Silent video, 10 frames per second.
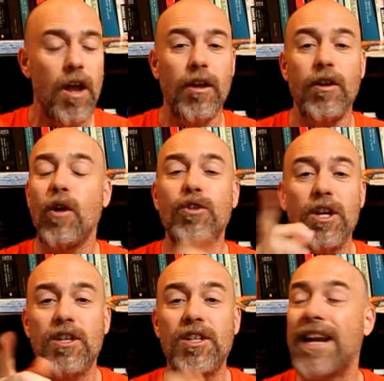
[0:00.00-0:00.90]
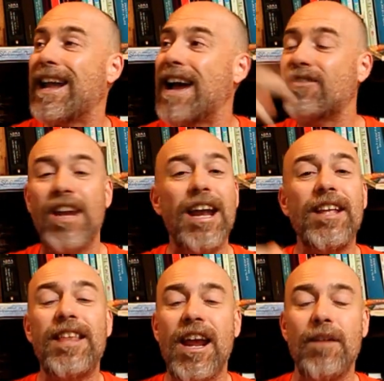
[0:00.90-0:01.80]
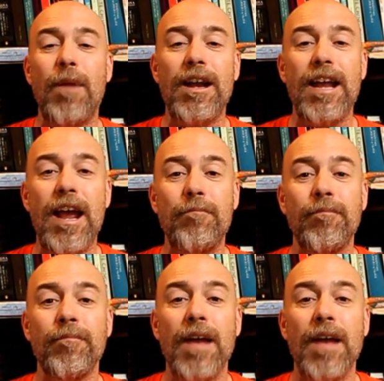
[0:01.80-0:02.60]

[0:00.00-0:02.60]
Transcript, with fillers: you know, Jesus said, ask anything in my name,